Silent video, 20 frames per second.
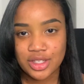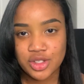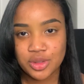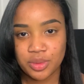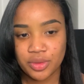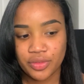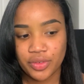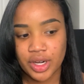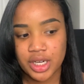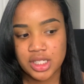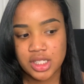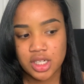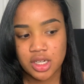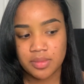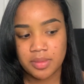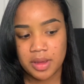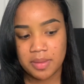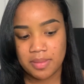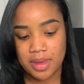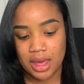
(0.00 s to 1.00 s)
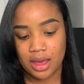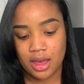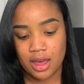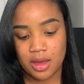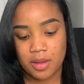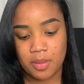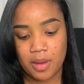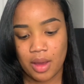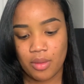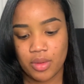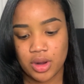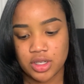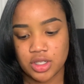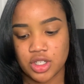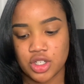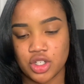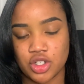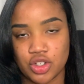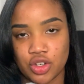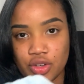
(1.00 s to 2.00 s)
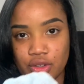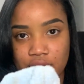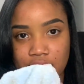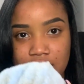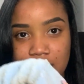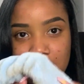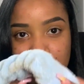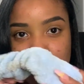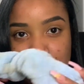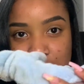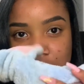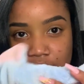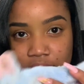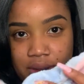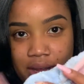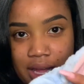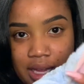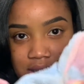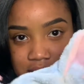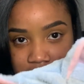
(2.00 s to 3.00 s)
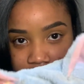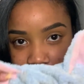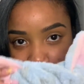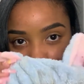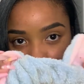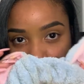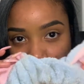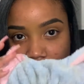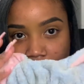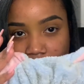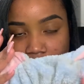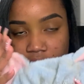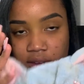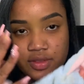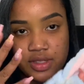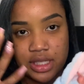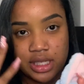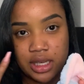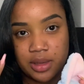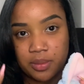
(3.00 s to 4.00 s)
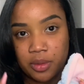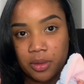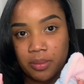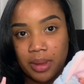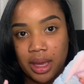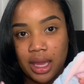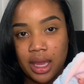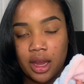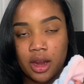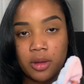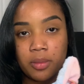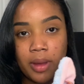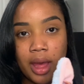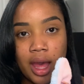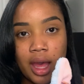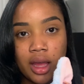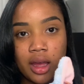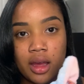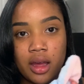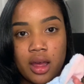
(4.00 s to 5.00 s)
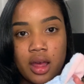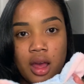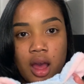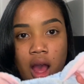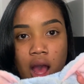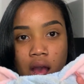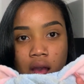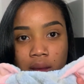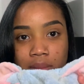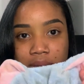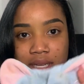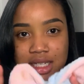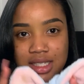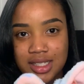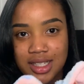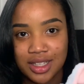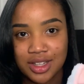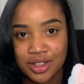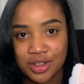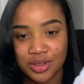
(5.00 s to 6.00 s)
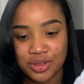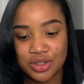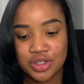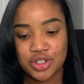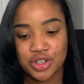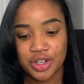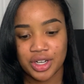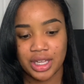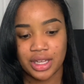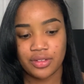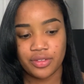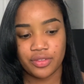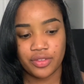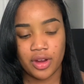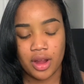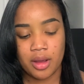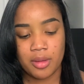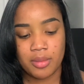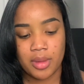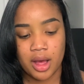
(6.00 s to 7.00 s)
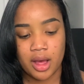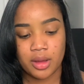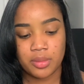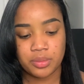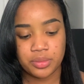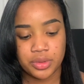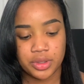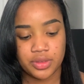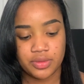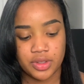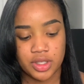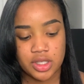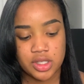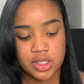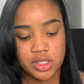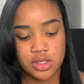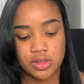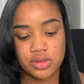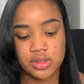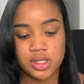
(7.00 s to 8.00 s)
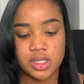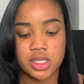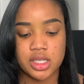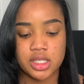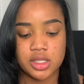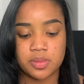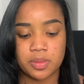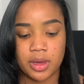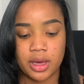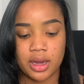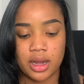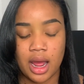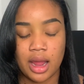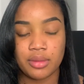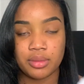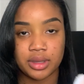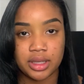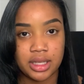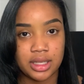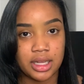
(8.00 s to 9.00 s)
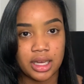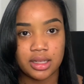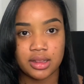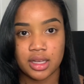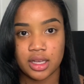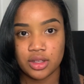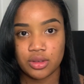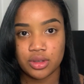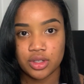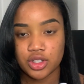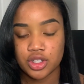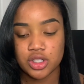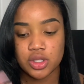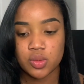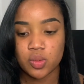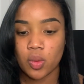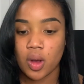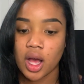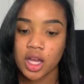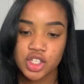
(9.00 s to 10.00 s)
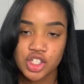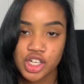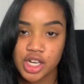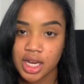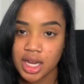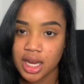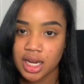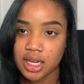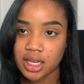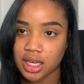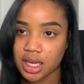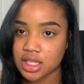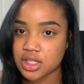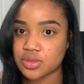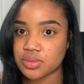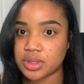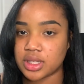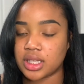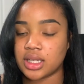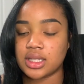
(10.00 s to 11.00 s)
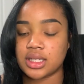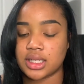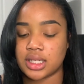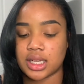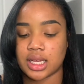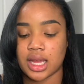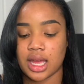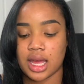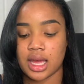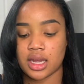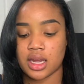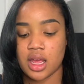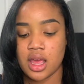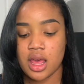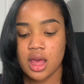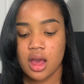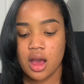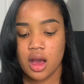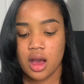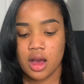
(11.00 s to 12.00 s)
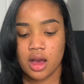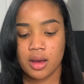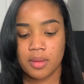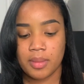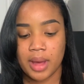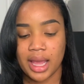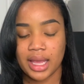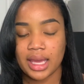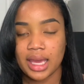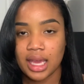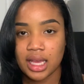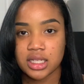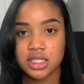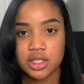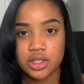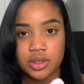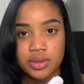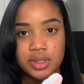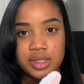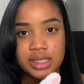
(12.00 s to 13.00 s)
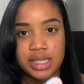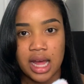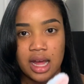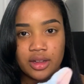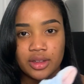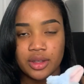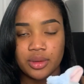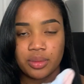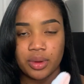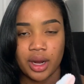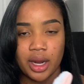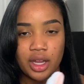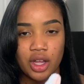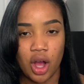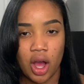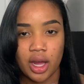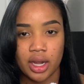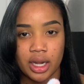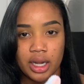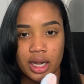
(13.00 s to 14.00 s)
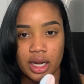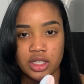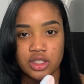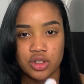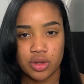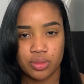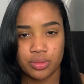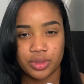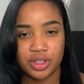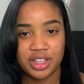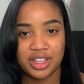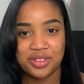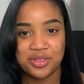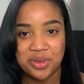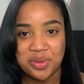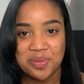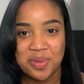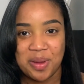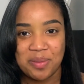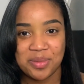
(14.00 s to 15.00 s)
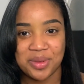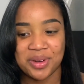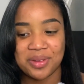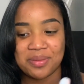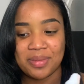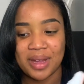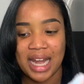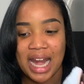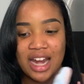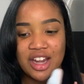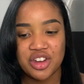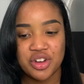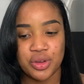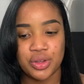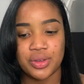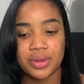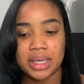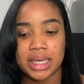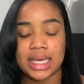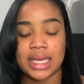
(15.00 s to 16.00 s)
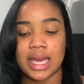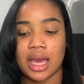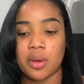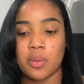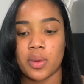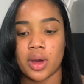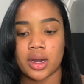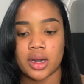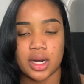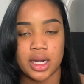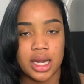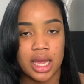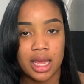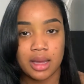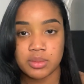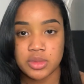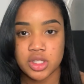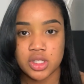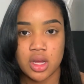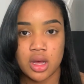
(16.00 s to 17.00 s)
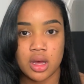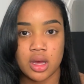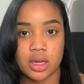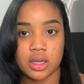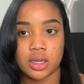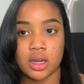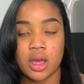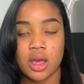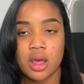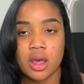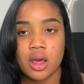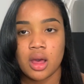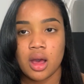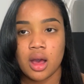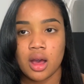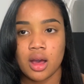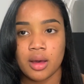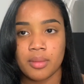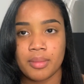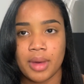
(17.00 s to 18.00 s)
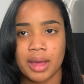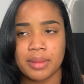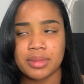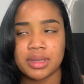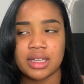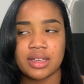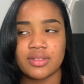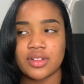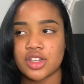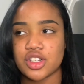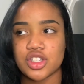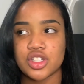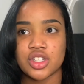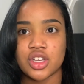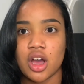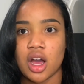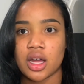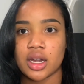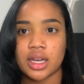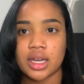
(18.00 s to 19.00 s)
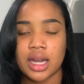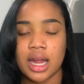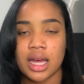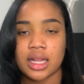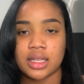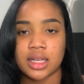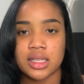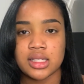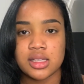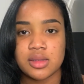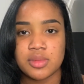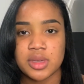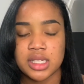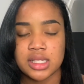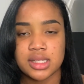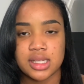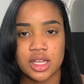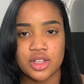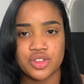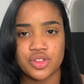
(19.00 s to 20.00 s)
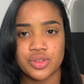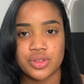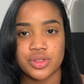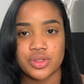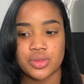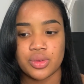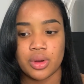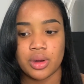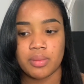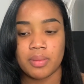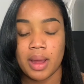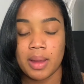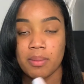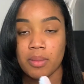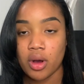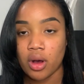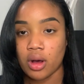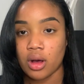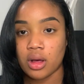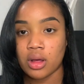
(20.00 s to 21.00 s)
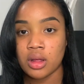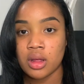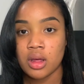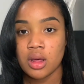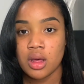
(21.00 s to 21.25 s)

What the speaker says: so before I start my makeup, I wanted to show you like this little head tie thing I have to keep on my hair back. It is a little dirty from previous uses, but I really like that you can just wash it and it gets really clean again. I can't tell you exactly where I got it. I don't really remember, but I know you can get one on Amazon. I believe I just got it at like some accessory store in my mall.